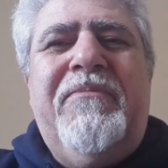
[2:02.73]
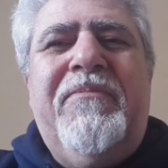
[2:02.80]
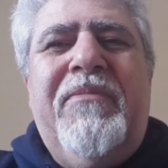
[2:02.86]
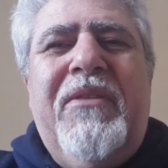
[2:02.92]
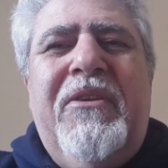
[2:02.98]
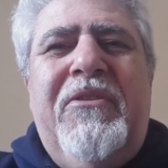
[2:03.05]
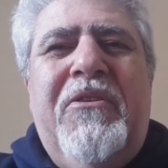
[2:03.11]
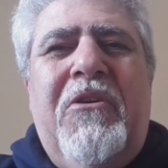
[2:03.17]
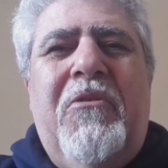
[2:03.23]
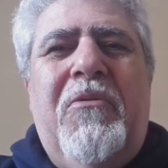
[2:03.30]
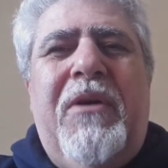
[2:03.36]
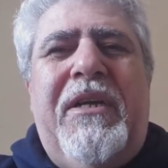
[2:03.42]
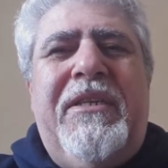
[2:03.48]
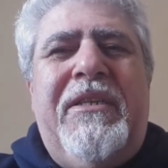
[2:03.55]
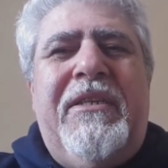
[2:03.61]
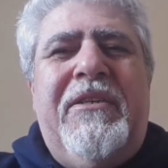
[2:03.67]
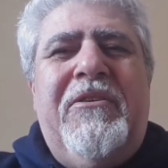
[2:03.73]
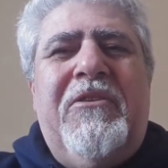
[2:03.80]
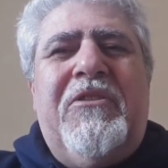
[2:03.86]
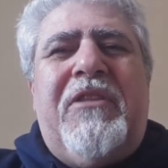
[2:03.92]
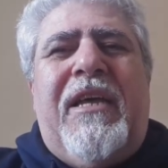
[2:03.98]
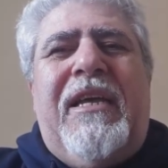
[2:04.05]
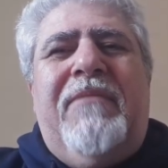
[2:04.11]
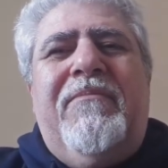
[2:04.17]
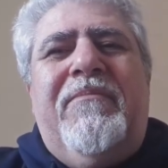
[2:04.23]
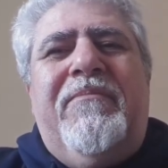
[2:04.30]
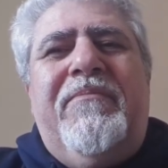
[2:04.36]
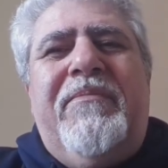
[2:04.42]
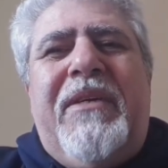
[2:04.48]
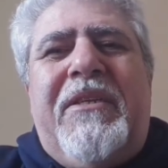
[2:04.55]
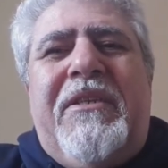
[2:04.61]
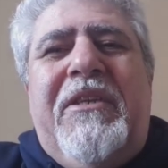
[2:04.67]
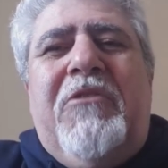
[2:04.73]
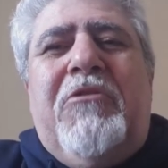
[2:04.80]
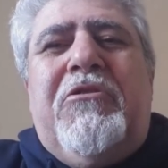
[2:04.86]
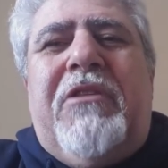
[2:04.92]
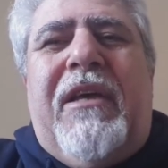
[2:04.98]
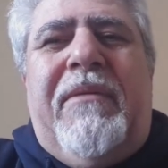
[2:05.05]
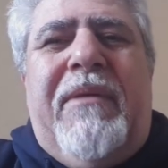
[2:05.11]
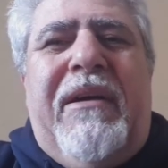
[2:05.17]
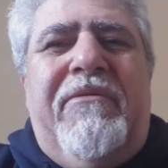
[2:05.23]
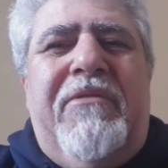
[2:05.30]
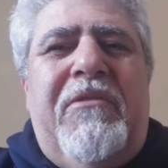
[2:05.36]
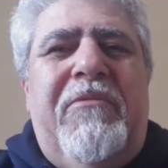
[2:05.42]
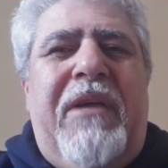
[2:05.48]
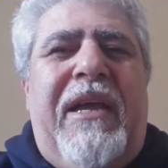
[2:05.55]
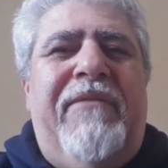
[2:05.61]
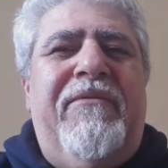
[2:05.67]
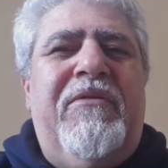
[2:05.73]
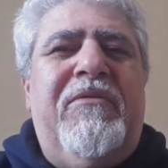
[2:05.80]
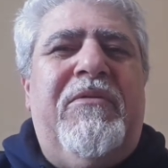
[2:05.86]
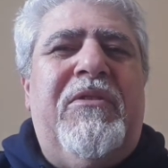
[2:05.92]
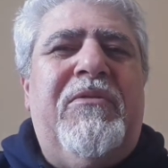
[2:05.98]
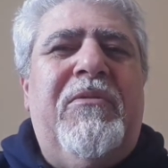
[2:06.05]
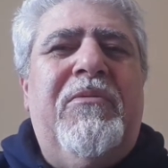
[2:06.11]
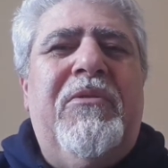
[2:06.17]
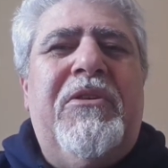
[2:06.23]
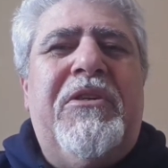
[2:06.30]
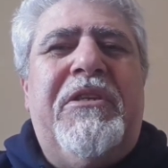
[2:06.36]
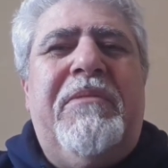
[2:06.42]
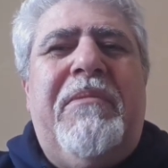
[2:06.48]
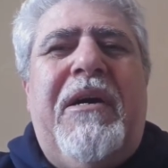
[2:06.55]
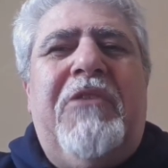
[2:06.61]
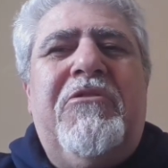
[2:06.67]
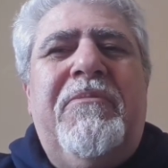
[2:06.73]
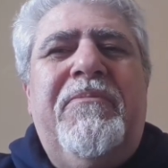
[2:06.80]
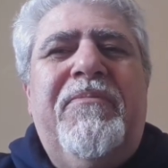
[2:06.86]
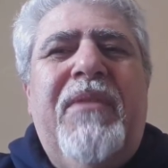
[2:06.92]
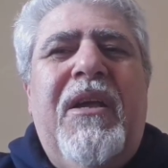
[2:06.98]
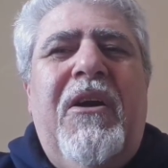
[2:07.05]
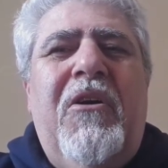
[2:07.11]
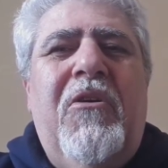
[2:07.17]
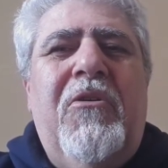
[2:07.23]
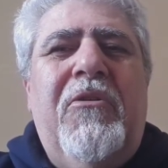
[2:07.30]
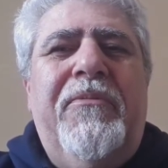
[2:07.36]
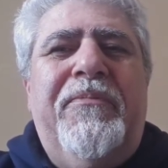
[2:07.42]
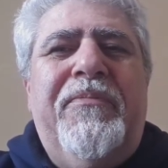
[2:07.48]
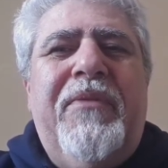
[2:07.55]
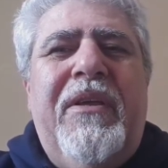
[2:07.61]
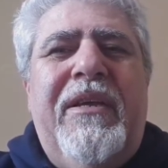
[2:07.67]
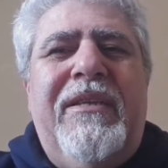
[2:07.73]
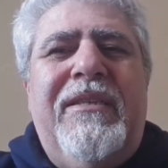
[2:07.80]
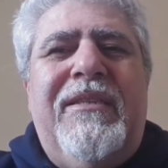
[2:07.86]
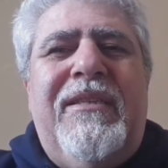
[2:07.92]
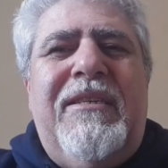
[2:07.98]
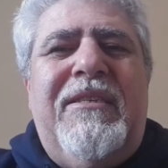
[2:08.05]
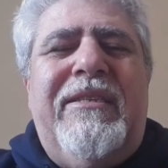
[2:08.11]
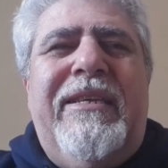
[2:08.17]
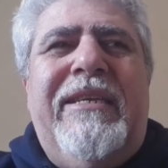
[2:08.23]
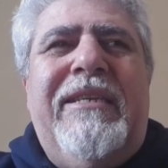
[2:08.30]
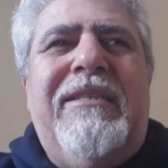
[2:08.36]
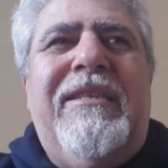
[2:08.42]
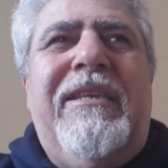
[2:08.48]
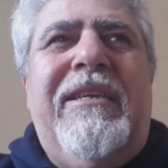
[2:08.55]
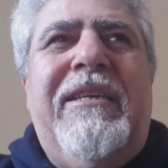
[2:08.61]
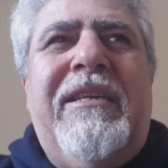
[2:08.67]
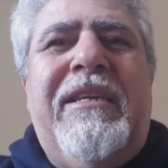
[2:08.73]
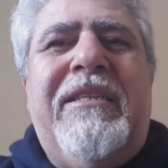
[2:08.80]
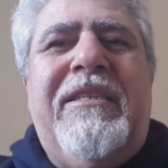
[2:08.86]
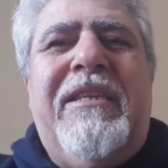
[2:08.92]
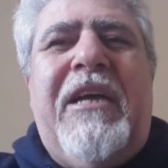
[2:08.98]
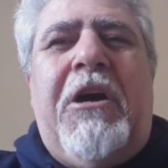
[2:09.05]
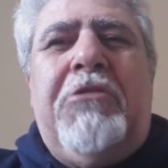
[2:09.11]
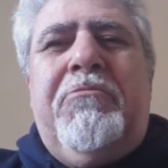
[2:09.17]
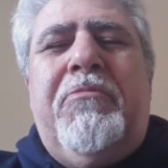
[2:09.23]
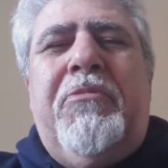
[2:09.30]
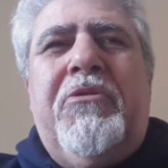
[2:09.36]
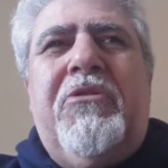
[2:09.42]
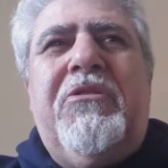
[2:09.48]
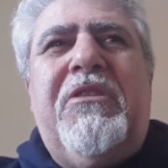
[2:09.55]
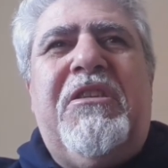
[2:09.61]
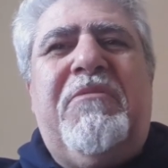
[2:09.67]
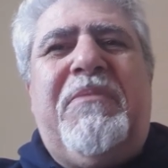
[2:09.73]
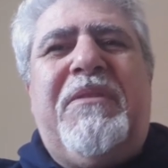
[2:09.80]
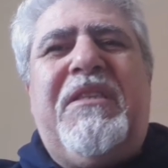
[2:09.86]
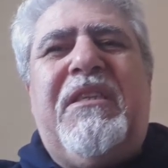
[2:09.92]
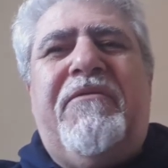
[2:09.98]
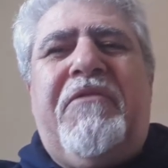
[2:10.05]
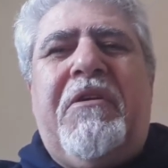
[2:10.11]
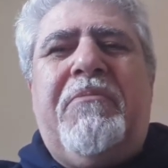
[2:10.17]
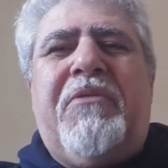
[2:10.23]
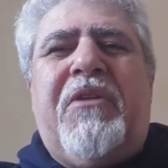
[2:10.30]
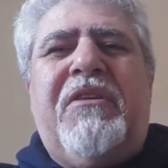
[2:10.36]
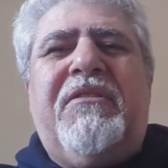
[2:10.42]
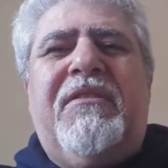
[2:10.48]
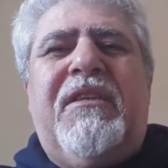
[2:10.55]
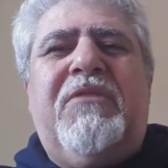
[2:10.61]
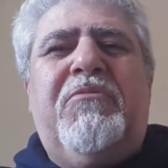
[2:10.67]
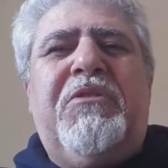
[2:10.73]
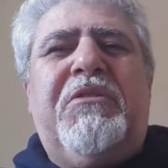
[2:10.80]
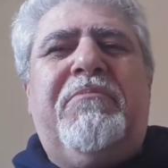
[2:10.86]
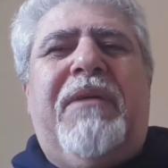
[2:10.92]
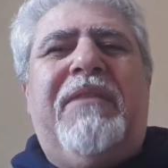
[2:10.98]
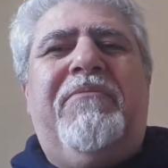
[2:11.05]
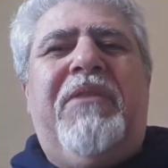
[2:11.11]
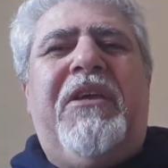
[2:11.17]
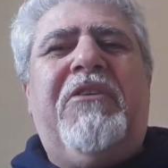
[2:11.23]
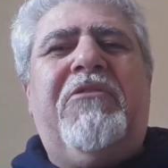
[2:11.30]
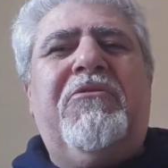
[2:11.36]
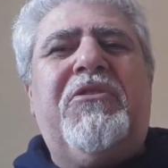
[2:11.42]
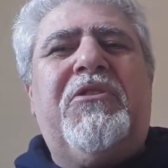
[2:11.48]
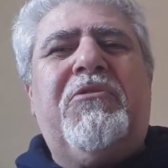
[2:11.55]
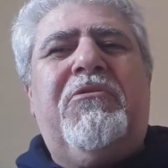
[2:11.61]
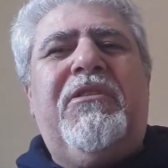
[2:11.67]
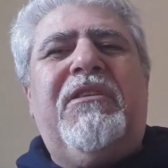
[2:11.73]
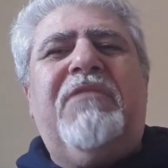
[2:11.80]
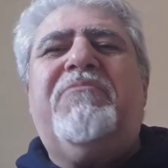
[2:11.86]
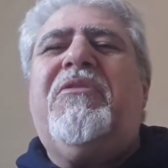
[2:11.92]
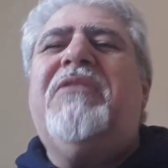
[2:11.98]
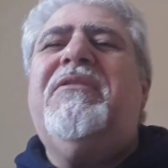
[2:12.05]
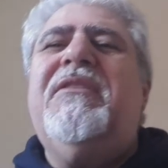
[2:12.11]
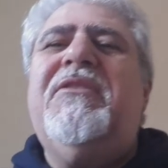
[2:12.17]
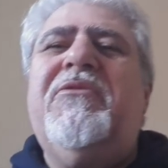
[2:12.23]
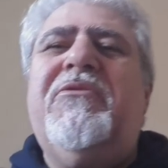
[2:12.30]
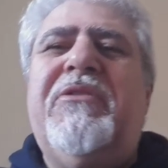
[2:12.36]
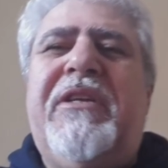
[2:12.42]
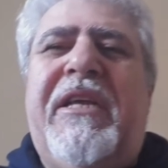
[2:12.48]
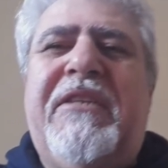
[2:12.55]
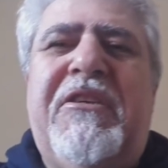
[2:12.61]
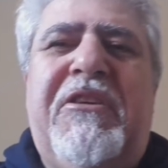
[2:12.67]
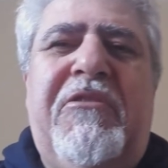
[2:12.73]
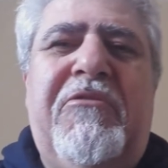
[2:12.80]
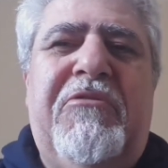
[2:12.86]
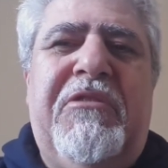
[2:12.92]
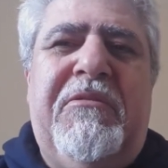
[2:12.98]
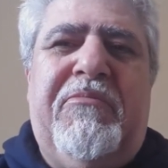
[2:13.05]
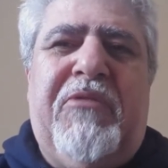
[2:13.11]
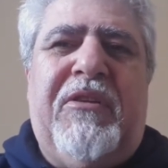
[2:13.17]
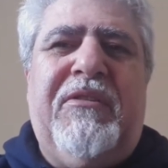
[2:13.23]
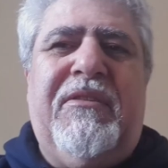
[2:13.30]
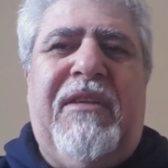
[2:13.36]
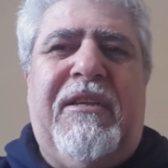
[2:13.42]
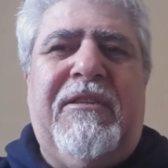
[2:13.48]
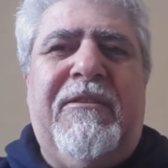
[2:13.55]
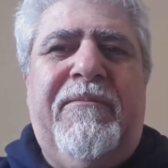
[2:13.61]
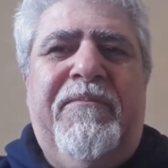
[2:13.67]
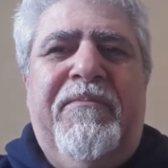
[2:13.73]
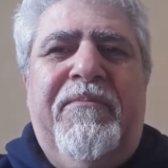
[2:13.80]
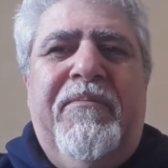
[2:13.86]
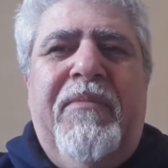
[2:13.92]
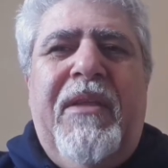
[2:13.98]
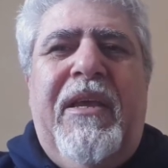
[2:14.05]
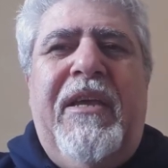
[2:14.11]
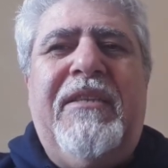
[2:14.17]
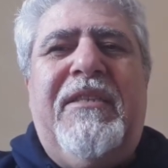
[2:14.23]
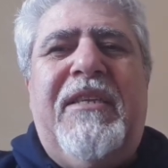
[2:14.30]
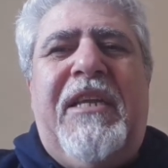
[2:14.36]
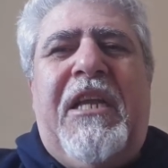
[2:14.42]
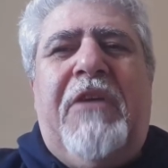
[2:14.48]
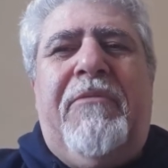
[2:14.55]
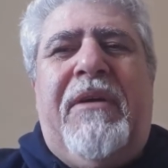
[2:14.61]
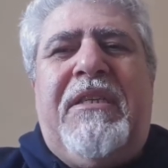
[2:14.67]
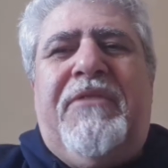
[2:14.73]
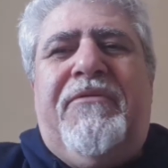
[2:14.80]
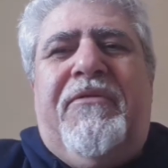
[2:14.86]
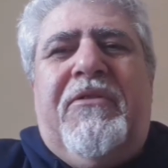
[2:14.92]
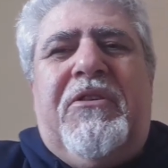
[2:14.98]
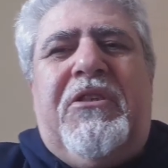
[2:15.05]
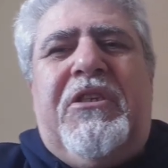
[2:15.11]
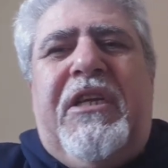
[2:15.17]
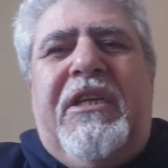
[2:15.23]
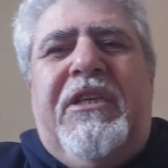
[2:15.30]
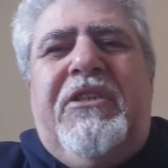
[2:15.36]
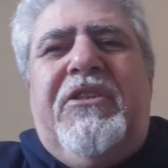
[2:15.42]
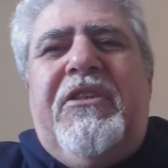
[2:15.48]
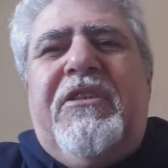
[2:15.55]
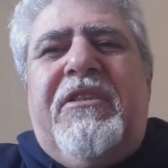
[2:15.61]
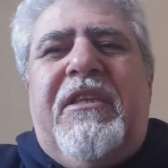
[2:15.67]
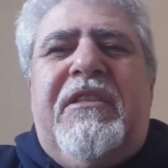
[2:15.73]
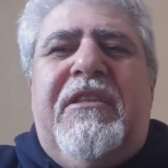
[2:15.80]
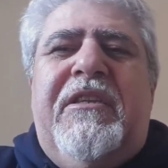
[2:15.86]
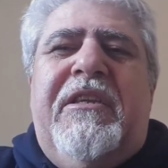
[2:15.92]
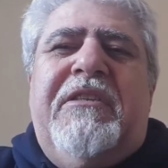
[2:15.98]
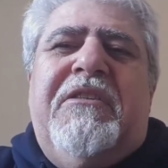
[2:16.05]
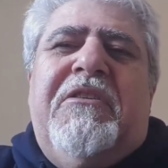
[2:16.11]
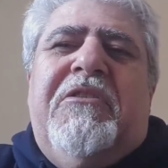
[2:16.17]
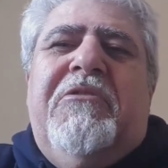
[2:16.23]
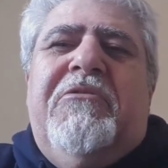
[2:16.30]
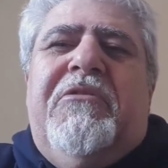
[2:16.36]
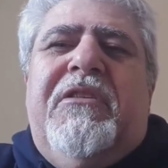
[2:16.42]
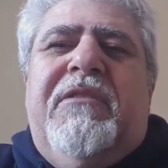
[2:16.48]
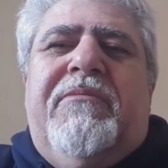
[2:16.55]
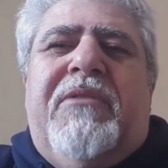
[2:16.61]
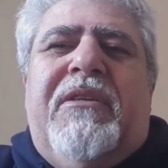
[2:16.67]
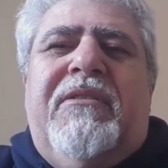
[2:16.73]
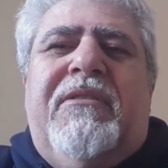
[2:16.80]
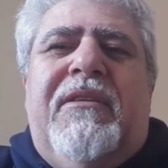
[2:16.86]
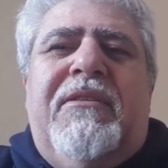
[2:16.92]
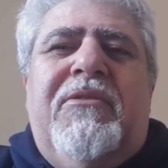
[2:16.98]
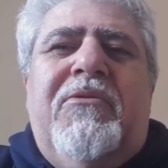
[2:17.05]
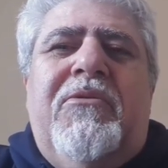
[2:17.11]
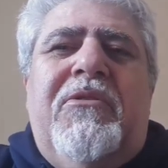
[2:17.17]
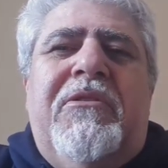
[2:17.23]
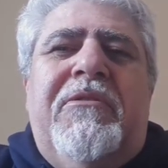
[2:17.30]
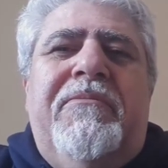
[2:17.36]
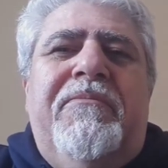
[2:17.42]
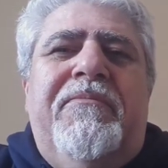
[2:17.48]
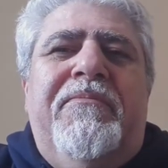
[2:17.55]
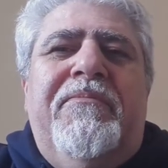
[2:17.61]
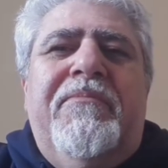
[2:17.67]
At no time ever we have to worry about, oh, is this thing here is an output to this specific process which might be a controlling process or an executing process? Is a request for change, is that an executing process or